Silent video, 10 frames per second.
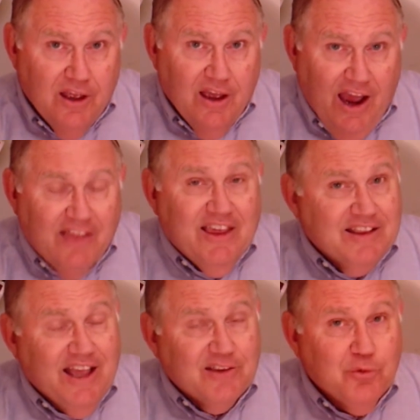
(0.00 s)
I think
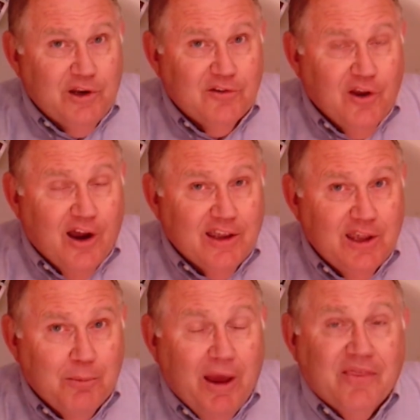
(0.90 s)
that's what He's talking
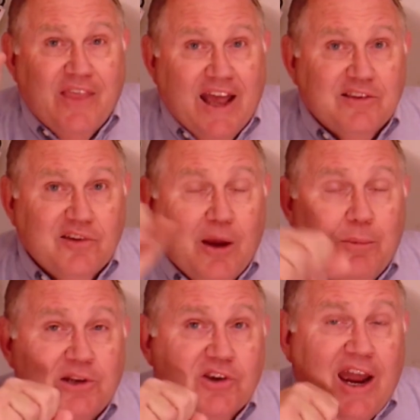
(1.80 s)
about. That's how
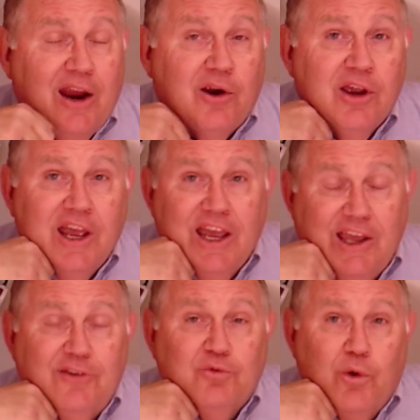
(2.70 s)
much higher
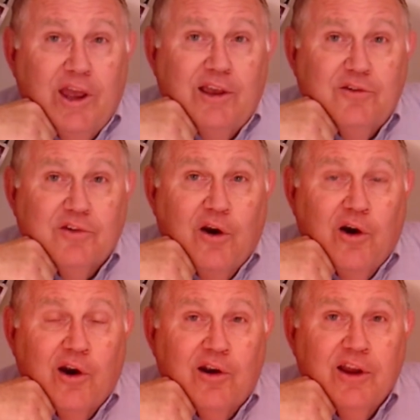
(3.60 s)
His ways
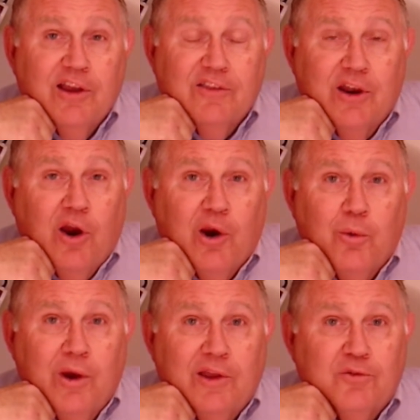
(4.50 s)
are than our
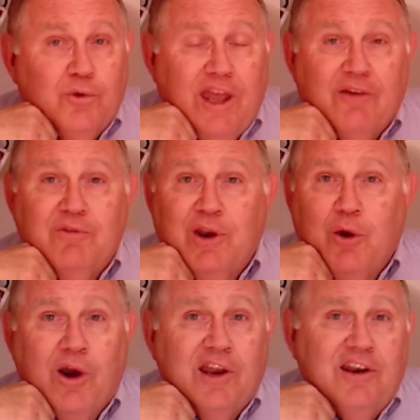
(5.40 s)
ways. We have no
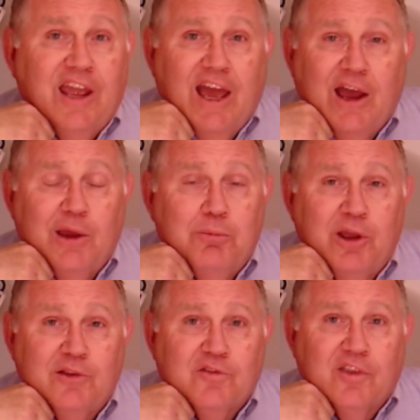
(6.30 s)
idea how
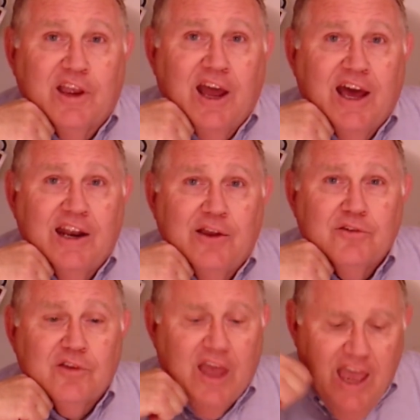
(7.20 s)
immense the God is.
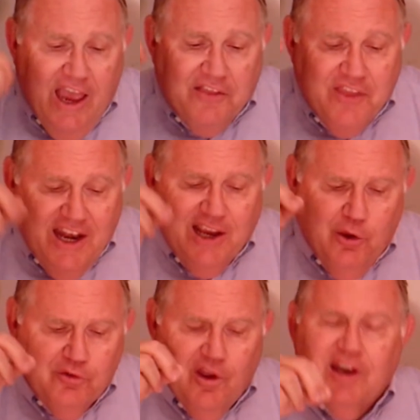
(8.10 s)
And then He goes on to